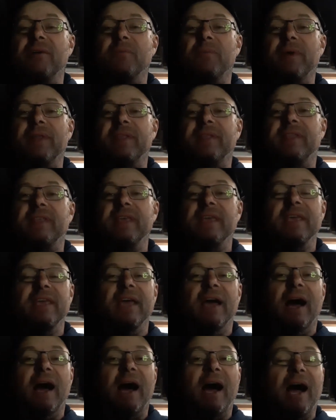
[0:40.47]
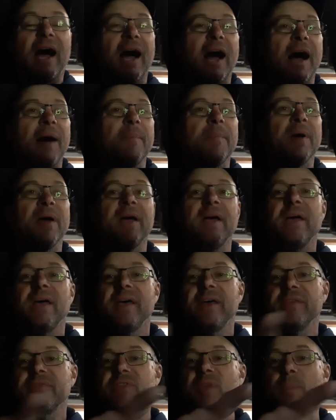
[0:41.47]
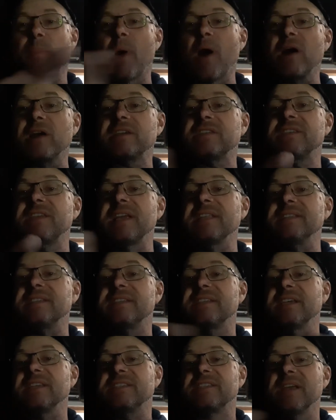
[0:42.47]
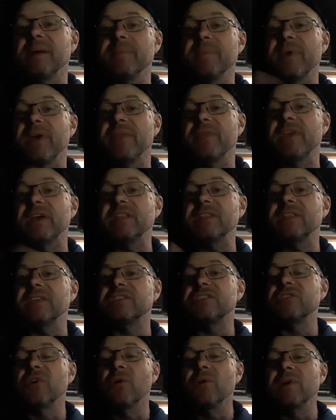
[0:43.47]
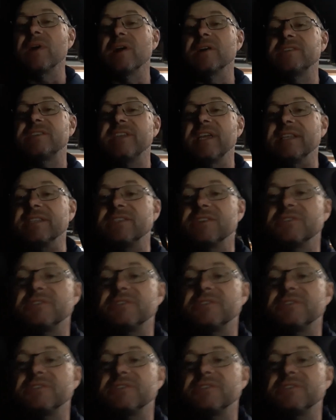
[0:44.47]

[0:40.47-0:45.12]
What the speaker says: with the Parksense system, the sonar sensors